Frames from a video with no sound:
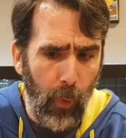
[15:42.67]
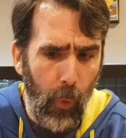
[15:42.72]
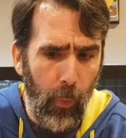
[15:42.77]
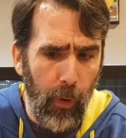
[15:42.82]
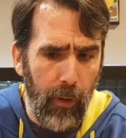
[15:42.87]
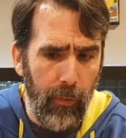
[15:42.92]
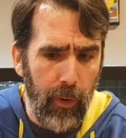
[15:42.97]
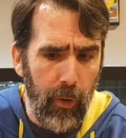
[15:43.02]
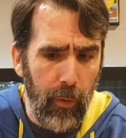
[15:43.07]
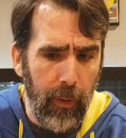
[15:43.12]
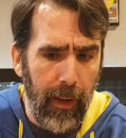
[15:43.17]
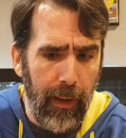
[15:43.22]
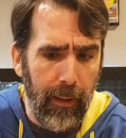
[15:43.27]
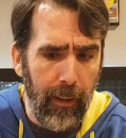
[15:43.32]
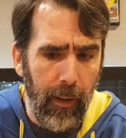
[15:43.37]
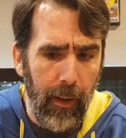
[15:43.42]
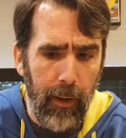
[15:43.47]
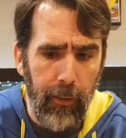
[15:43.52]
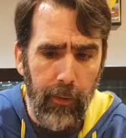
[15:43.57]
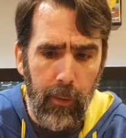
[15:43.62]
Whenever you
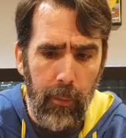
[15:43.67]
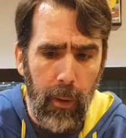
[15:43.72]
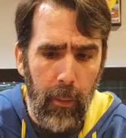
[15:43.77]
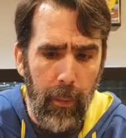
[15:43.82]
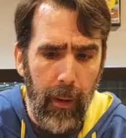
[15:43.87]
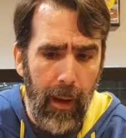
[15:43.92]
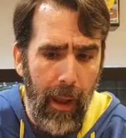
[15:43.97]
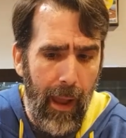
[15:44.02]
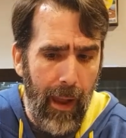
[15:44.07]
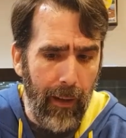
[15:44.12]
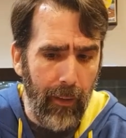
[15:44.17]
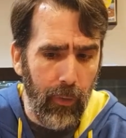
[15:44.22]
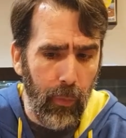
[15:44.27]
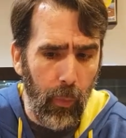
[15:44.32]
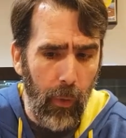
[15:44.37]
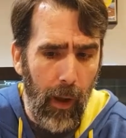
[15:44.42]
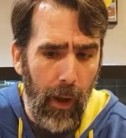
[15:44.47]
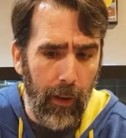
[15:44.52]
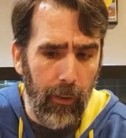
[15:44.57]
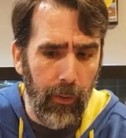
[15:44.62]
gain life, you may pay
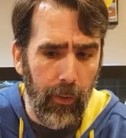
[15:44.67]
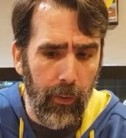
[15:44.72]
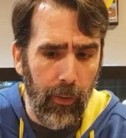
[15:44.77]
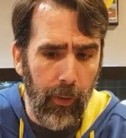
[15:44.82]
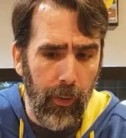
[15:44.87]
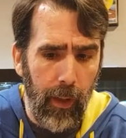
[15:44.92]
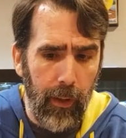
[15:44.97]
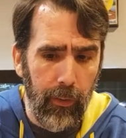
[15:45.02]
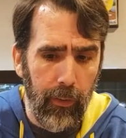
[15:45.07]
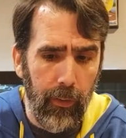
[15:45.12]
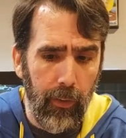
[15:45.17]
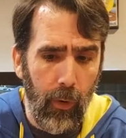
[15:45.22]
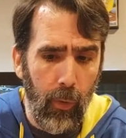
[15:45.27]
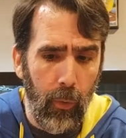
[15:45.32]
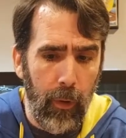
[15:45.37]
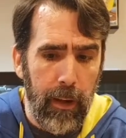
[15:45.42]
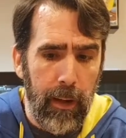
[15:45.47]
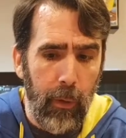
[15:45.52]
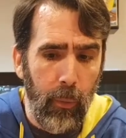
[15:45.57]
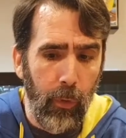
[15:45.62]
X, where X is less
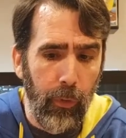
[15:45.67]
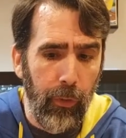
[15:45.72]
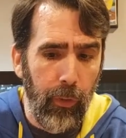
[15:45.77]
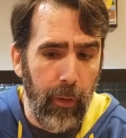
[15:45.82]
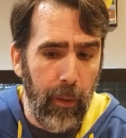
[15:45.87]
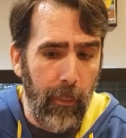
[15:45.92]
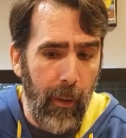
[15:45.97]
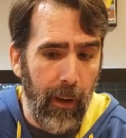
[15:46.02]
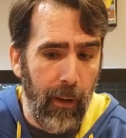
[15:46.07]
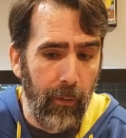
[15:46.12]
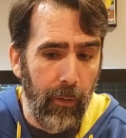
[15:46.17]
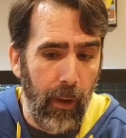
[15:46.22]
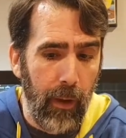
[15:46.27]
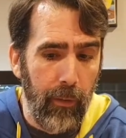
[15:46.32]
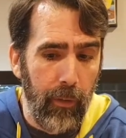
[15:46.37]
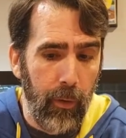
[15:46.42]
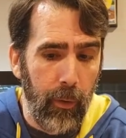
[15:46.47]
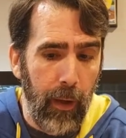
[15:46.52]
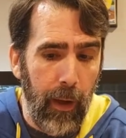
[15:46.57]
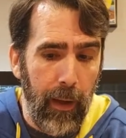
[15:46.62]
or equal to the amount of
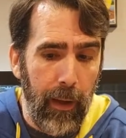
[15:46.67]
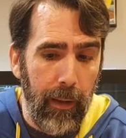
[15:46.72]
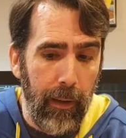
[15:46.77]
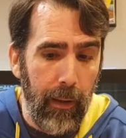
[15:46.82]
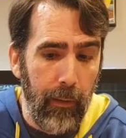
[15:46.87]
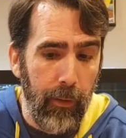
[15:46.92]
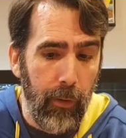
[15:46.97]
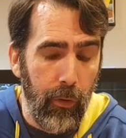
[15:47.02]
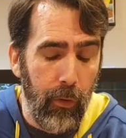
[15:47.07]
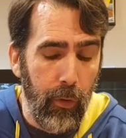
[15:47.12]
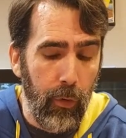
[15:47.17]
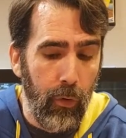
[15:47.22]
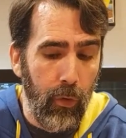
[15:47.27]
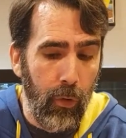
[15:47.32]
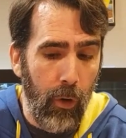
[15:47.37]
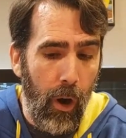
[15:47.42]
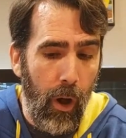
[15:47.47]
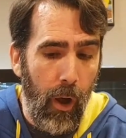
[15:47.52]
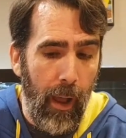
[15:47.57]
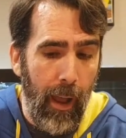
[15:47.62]
life you gained if you do
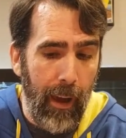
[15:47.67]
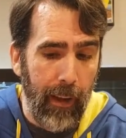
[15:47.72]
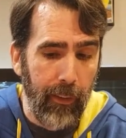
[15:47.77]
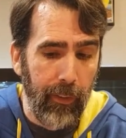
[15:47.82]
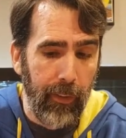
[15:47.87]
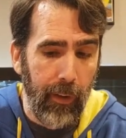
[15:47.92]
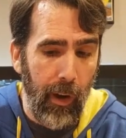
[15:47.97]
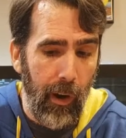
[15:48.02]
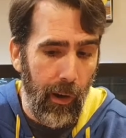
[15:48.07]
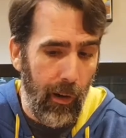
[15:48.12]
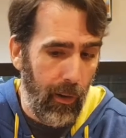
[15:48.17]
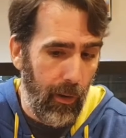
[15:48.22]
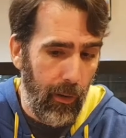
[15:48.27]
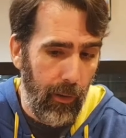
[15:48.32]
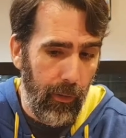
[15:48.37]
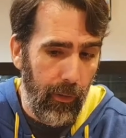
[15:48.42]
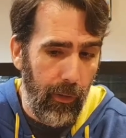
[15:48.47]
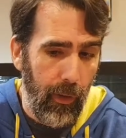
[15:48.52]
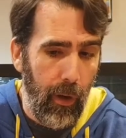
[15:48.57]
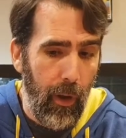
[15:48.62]
draw X
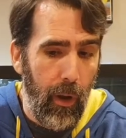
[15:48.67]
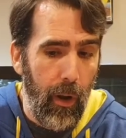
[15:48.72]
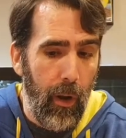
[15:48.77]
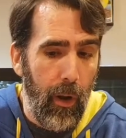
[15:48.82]
cards.